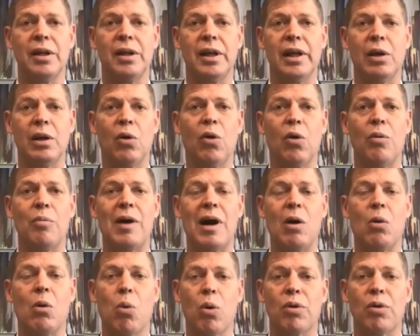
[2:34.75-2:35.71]
hit home how
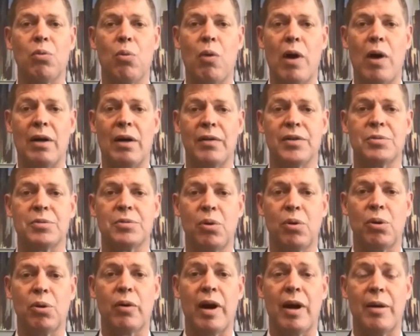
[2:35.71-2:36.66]
worthwhile this
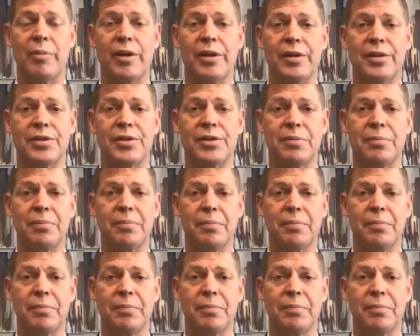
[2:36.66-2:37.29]
program is.